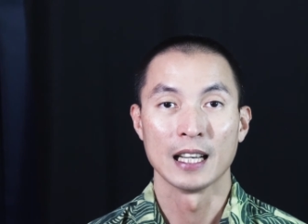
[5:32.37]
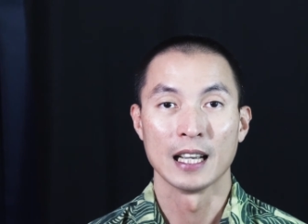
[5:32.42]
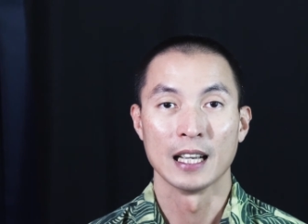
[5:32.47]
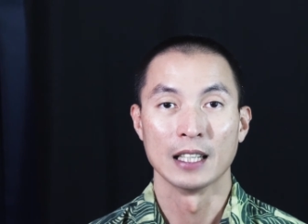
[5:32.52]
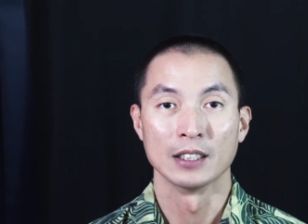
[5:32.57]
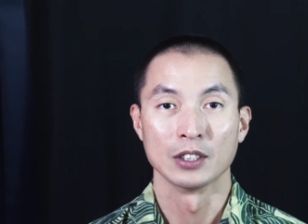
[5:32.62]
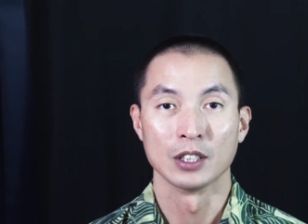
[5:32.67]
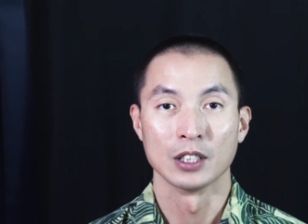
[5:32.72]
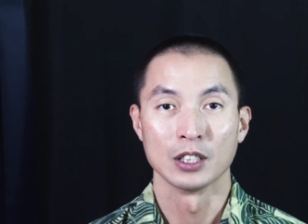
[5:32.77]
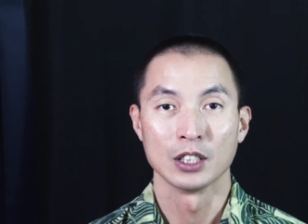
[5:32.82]

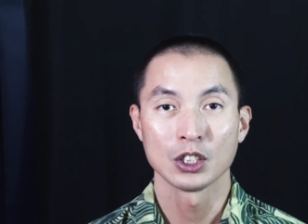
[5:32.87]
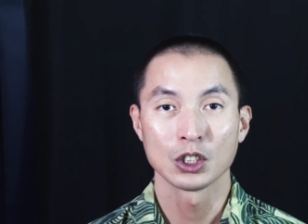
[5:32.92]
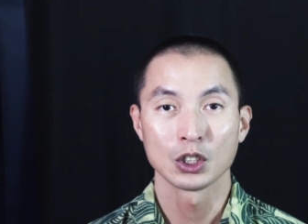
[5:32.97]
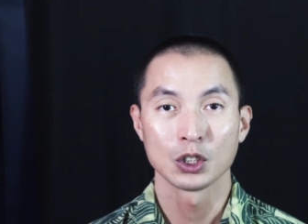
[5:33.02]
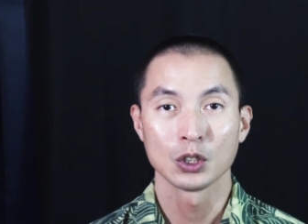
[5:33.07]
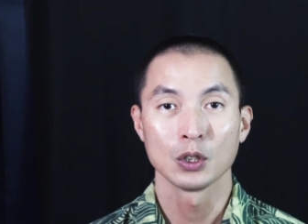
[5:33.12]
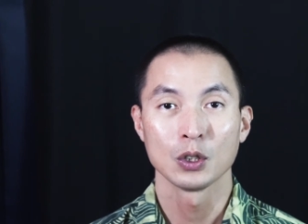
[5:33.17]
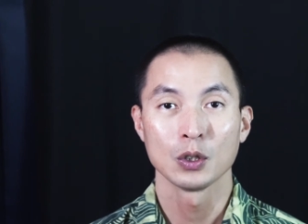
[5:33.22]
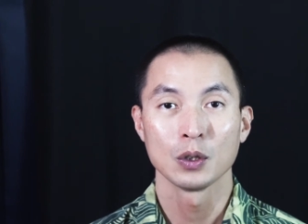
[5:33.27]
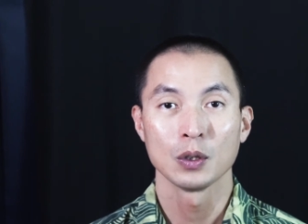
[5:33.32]
as an
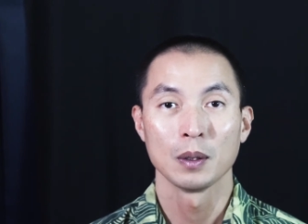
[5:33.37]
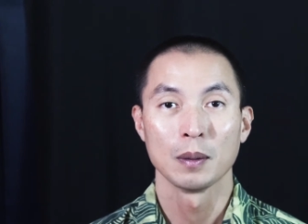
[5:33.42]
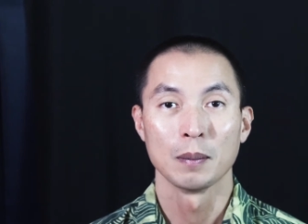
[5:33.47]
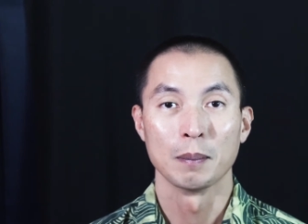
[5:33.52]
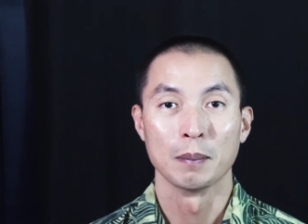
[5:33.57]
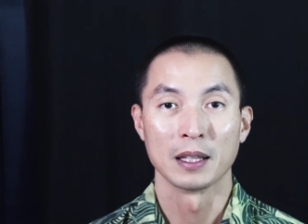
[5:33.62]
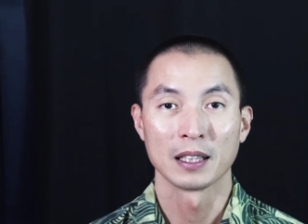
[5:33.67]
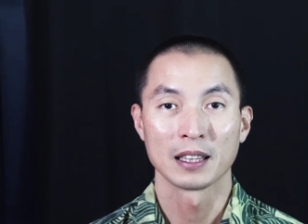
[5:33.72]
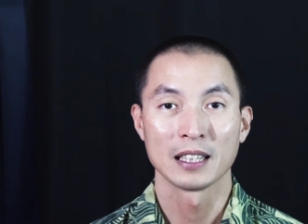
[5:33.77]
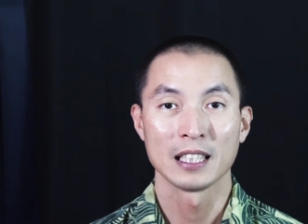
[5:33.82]
additional
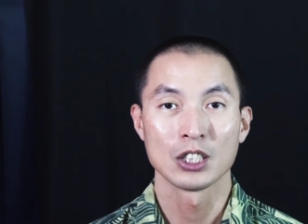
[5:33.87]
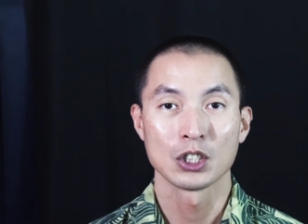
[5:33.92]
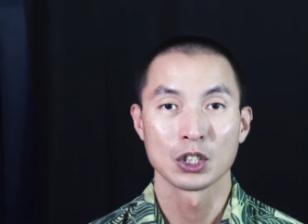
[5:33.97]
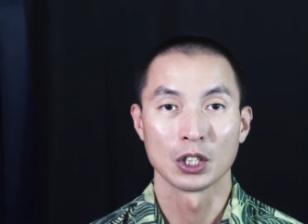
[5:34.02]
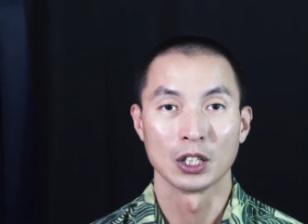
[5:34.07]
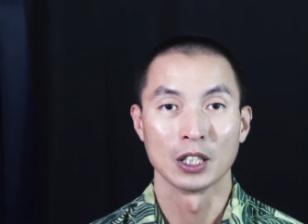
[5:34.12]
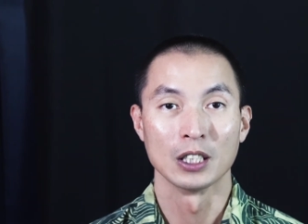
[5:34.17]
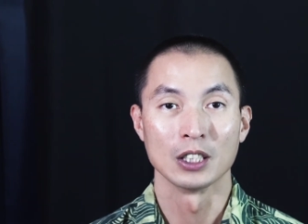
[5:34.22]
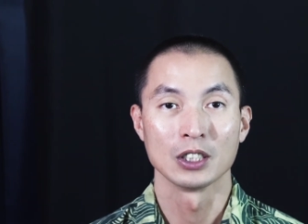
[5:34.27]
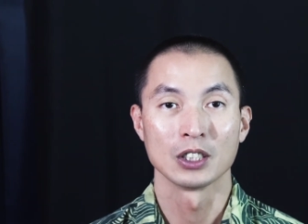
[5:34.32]
monthly
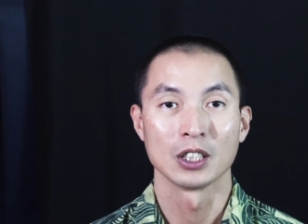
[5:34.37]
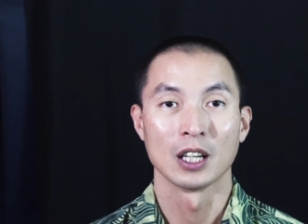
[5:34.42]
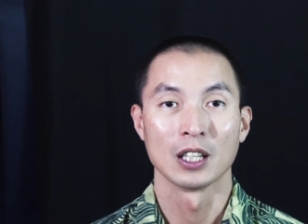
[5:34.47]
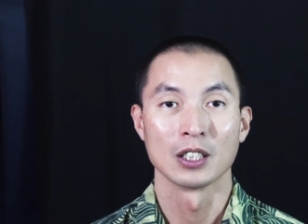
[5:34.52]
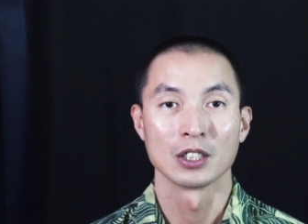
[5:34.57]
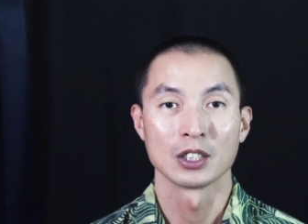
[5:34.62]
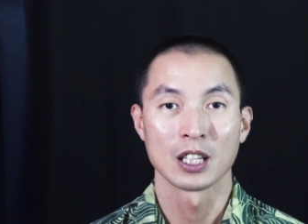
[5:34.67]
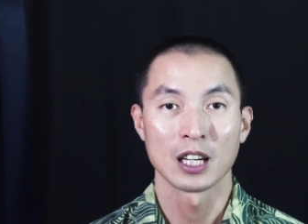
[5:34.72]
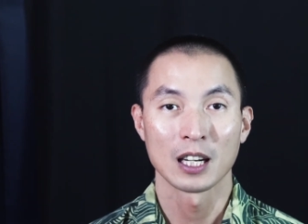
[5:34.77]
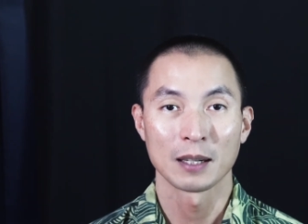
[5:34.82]
charge
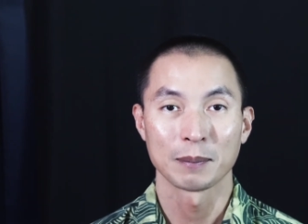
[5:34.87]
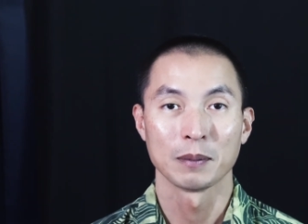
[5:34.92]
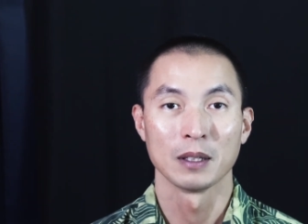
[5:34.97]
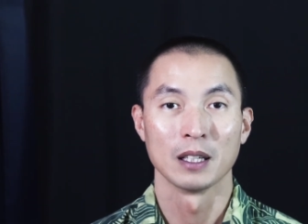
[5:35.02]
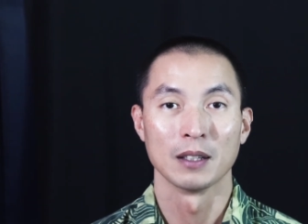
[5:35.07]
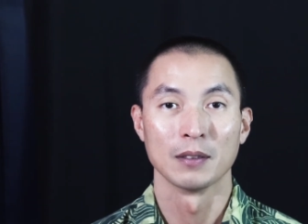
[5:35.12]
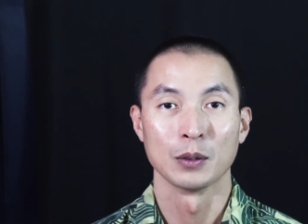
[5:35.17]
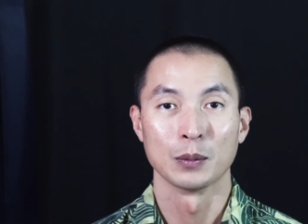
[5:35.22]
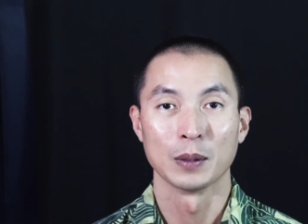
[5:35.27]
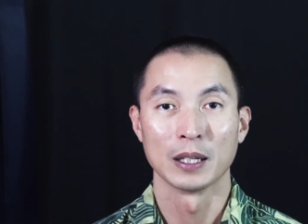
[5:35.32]
on top
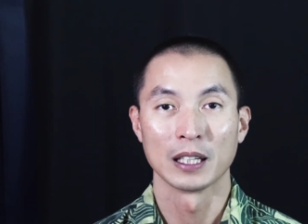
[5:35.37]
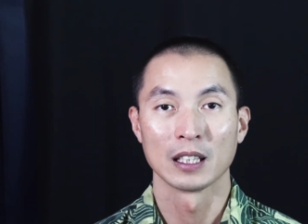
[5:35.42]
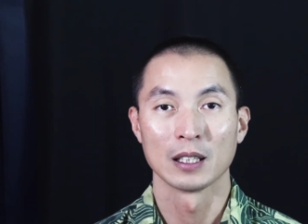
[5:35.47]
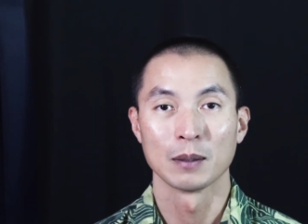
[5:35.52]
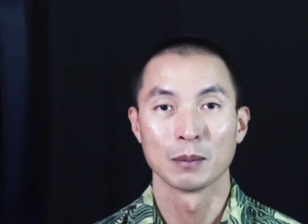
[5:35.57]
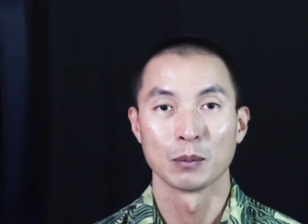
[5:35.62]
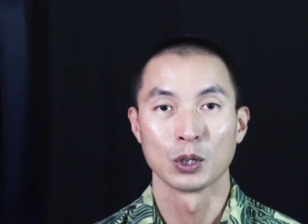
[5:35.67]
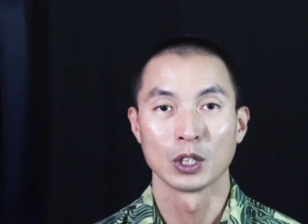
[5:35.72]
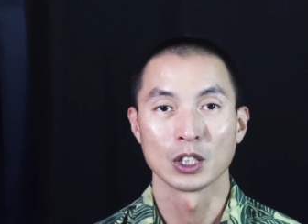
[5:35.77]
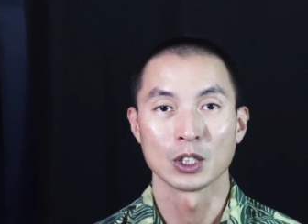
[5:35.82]
of the
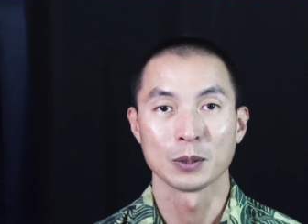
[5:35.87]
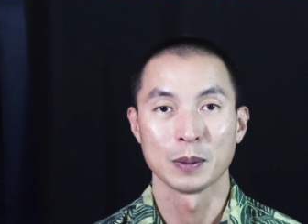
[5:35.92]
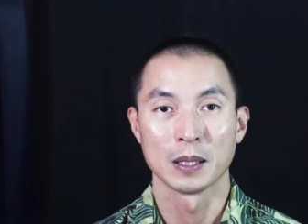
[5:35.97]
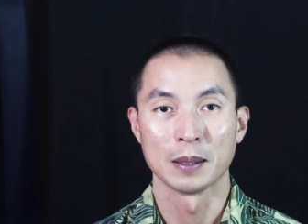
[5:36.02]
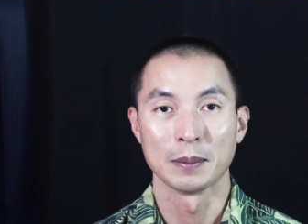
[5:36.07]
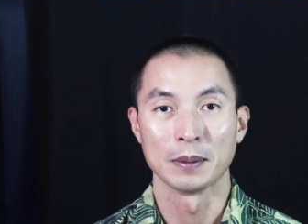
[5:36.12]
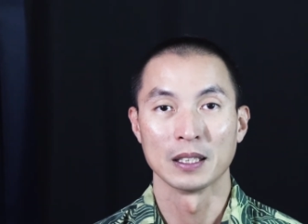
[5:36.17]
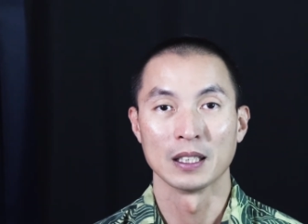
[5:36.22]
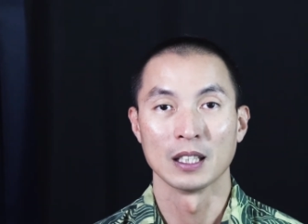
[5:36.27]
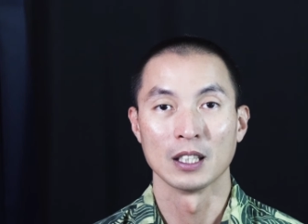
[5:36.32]
regular mortgage
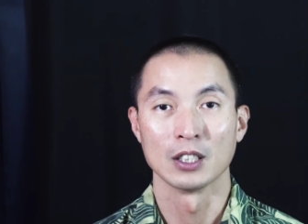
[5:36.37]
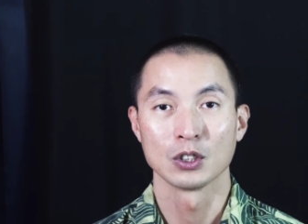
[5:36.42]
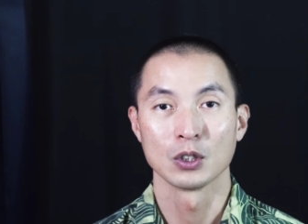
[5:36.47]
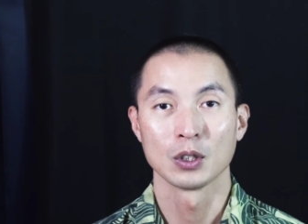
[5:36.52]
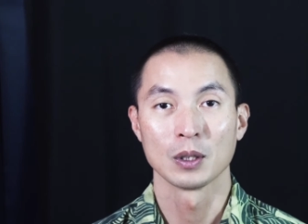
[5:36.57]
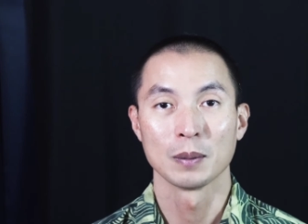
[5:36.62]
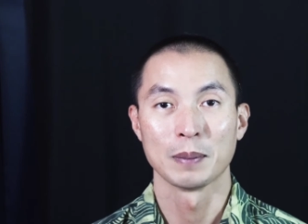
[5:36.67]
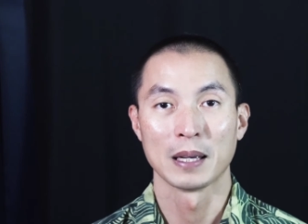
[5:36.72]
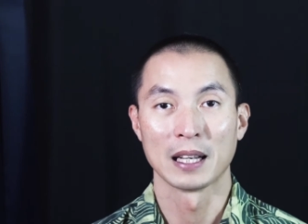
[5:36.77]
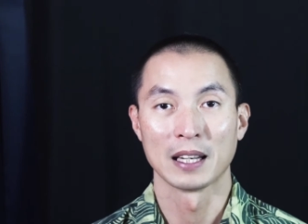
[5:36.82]
payment
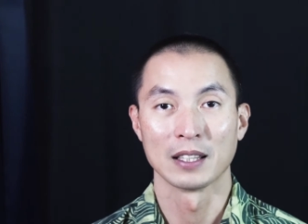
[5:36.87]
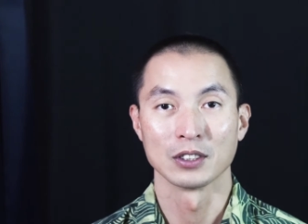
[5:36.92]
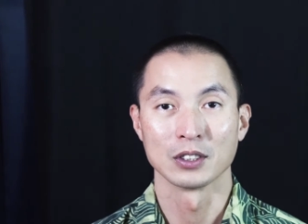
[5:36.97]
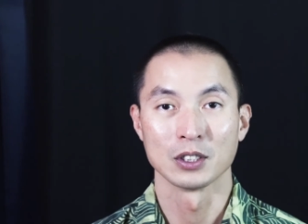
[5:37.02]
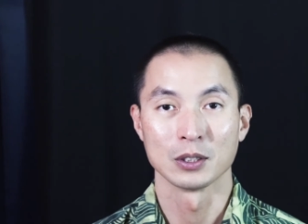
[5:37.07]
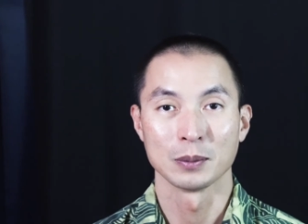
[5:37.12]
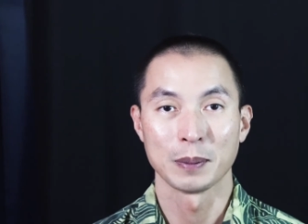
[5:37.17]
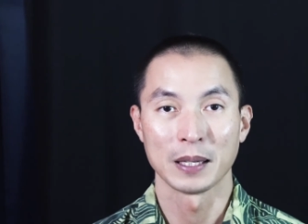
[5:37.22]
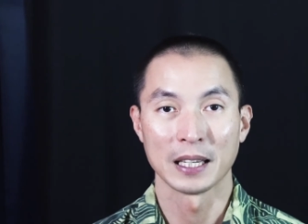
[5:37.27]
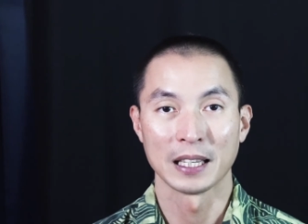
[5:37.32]
until the
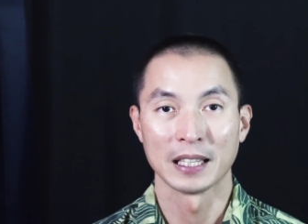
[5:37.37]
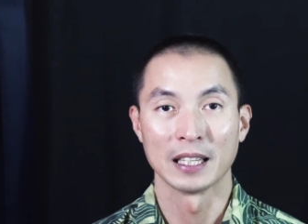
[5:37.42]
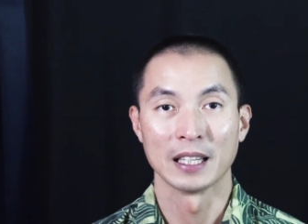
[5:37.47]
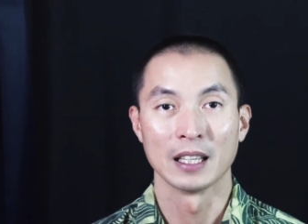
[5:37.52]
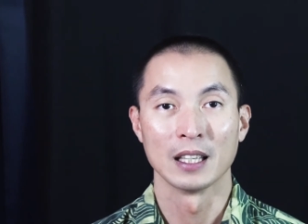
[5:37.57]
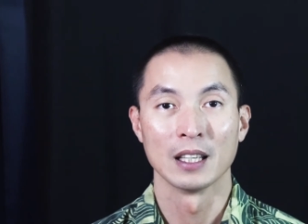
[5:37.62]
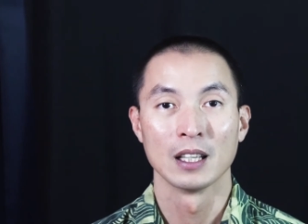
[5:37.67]
balance is paid.